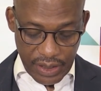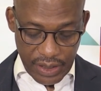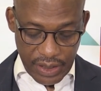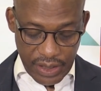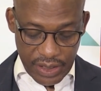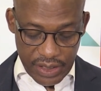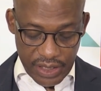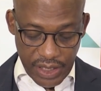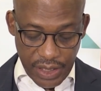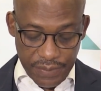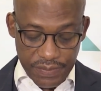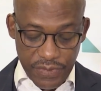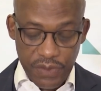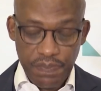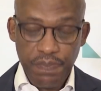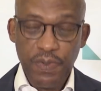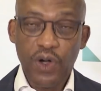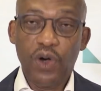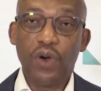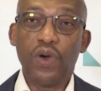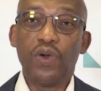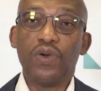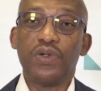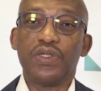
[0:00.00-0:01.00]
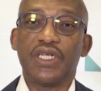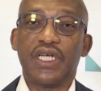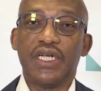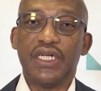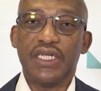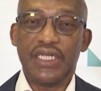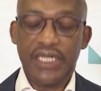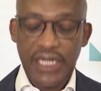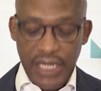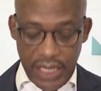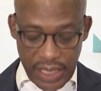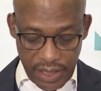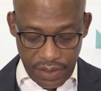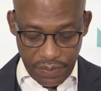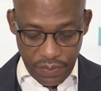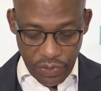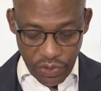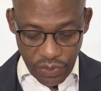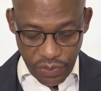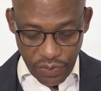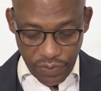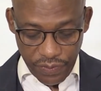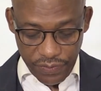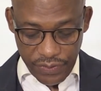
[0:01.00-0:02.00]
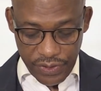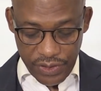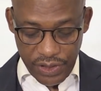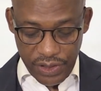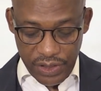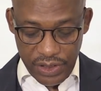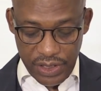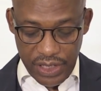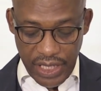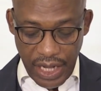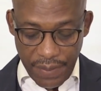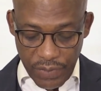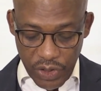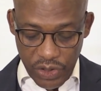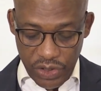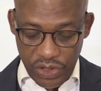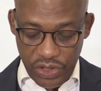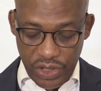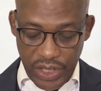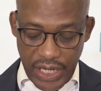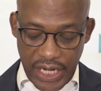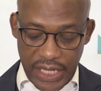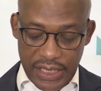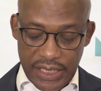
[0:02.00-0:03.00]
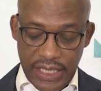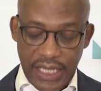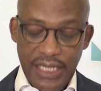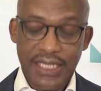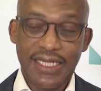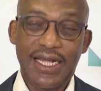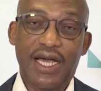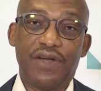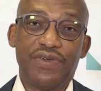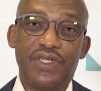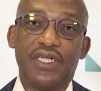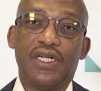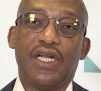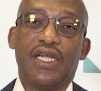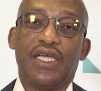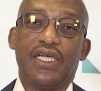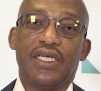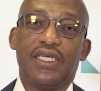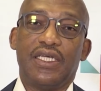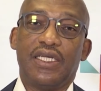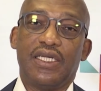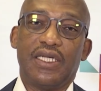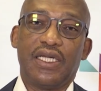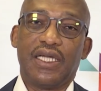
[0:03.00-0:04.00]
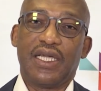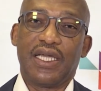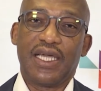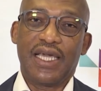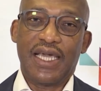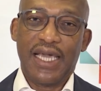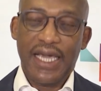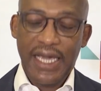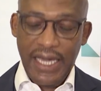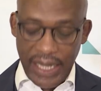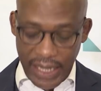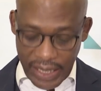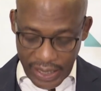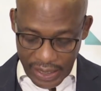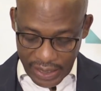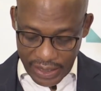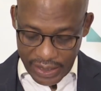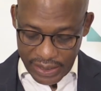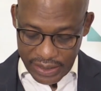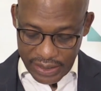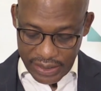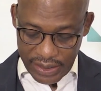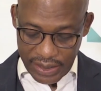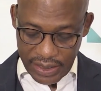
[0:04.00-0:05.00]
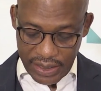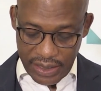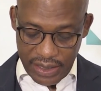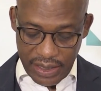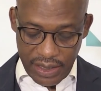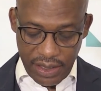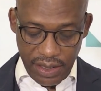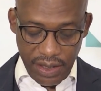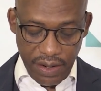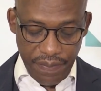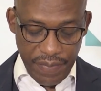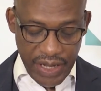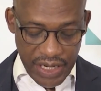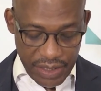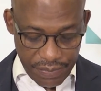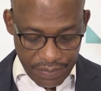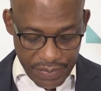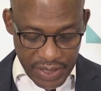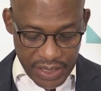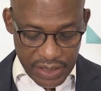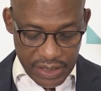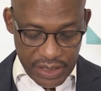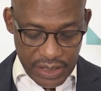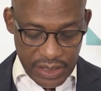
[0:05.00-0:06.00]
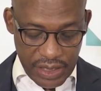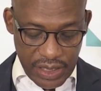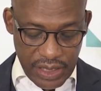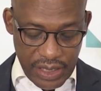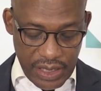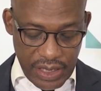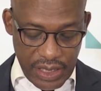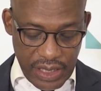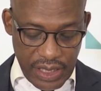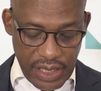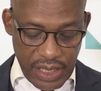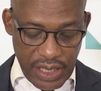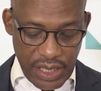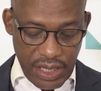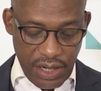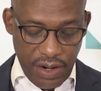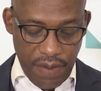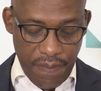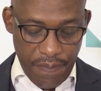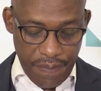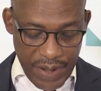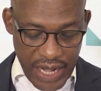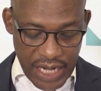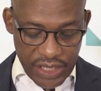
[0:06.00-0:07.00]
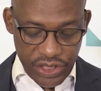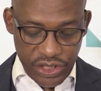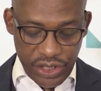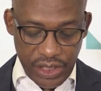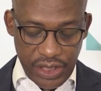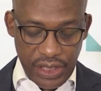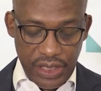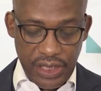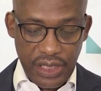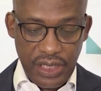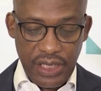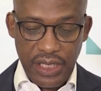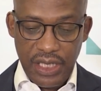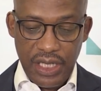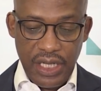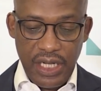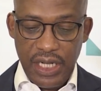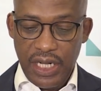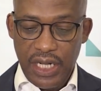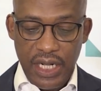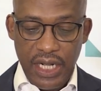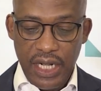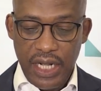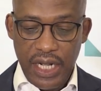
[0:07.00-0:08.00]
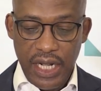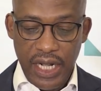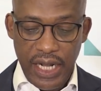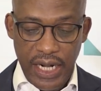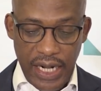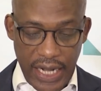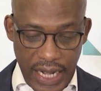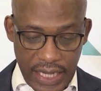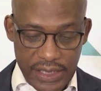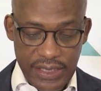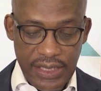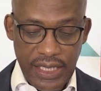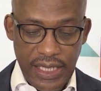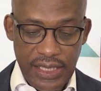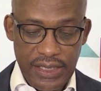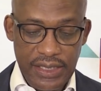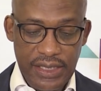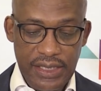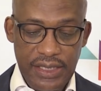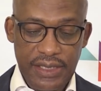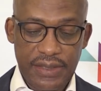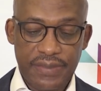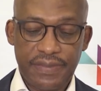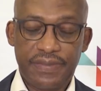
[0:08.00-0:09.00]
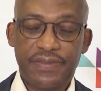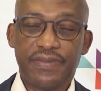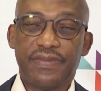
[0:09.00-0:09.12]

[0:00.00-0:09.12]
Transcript: The team's bold and daring moves demonstrate undoubtedly care, commitment, compassion, and excellence.